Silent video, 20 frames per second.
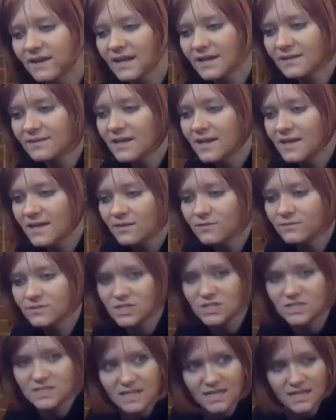Great.
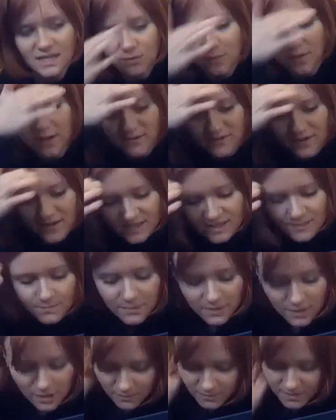Just a quick
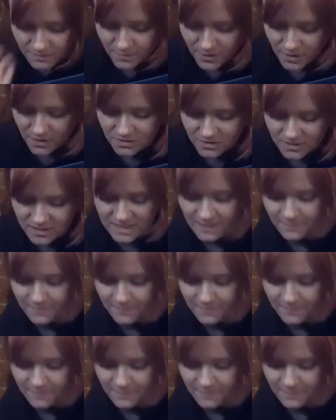resting pyramid pose.